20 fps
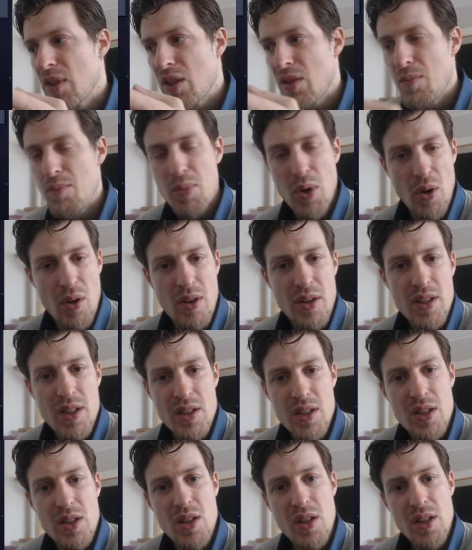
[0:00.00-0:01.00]
perk.
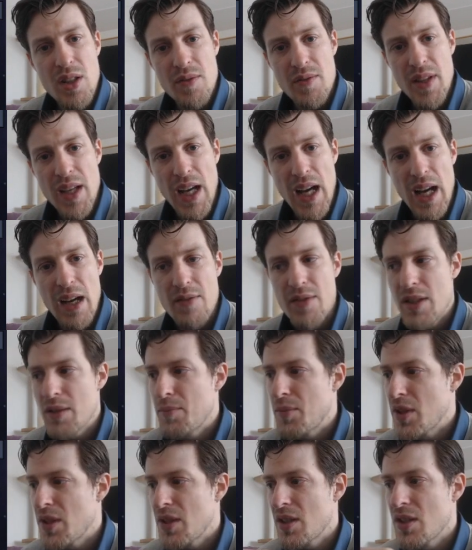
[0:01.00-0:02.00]
It's good if they have
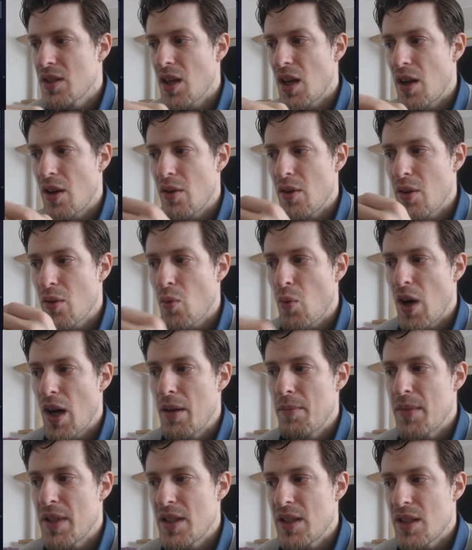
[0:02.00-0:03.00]
it, but it's not a
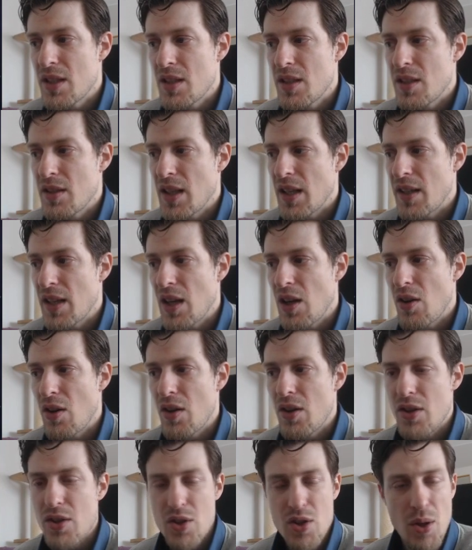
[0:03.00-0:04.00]
requirement that they
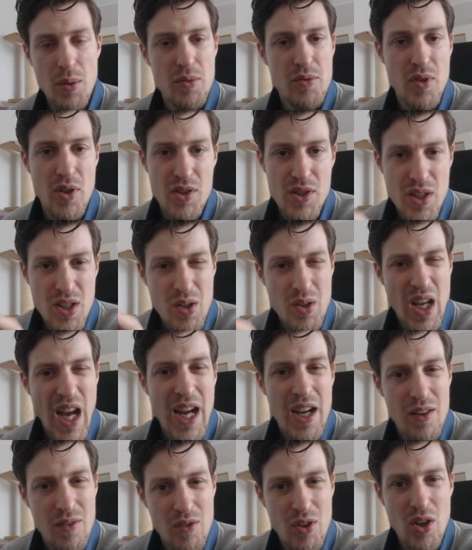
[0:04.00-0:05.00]
learn the jobs faster. They
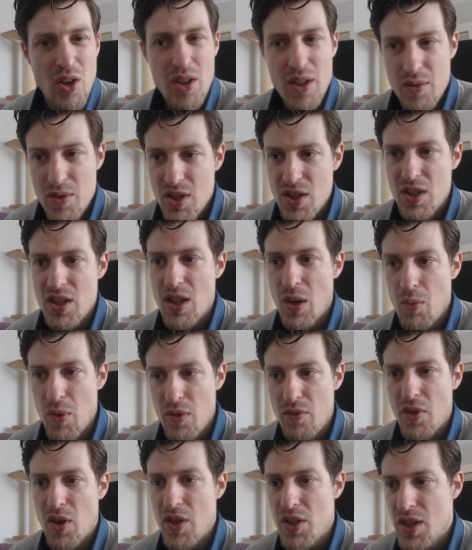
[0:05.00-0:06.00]
kind of learn it
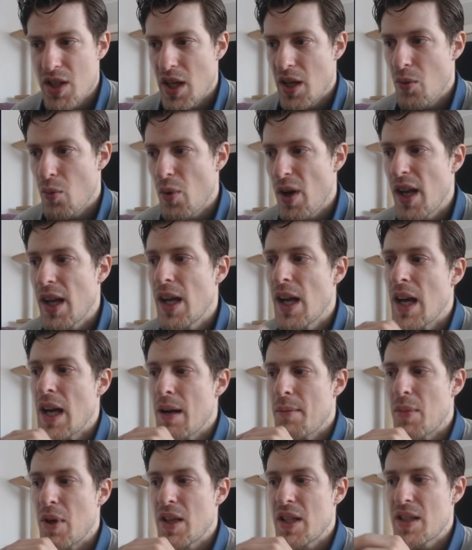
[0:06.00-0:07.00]
somewhat fast anyway,
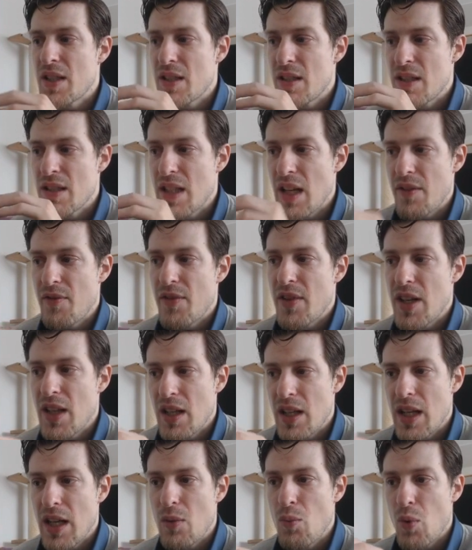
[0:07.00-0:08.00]
but it's
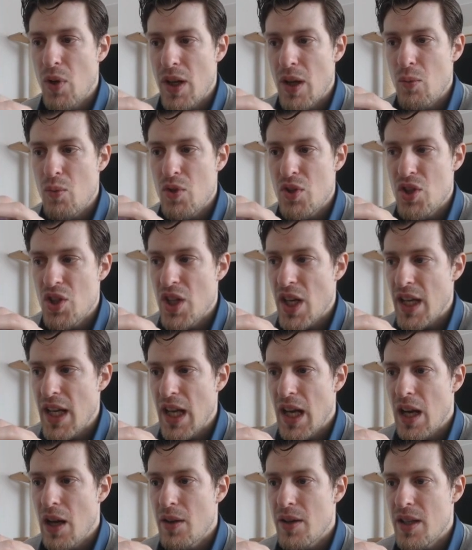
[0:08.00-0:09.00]
definitely what I would check
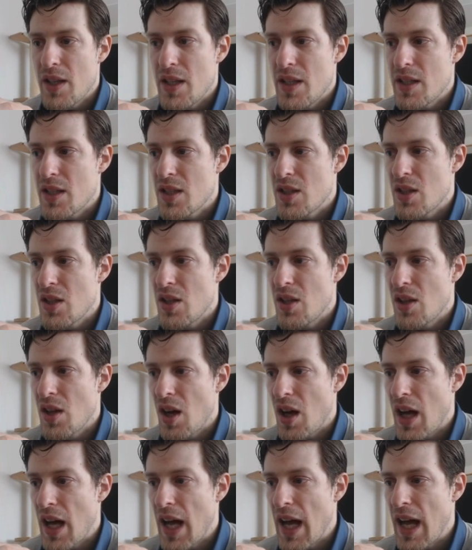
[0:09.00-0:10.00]
out, is to
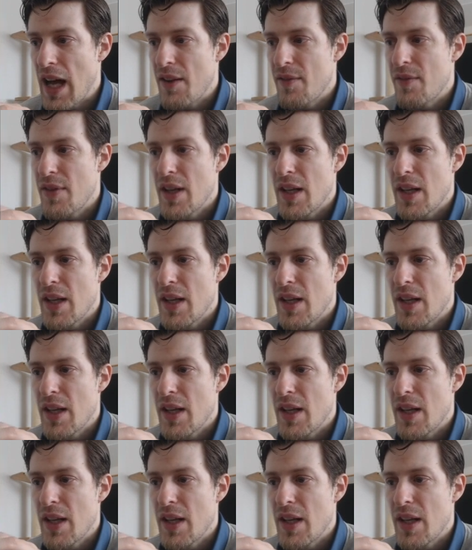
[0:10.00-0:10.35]
not have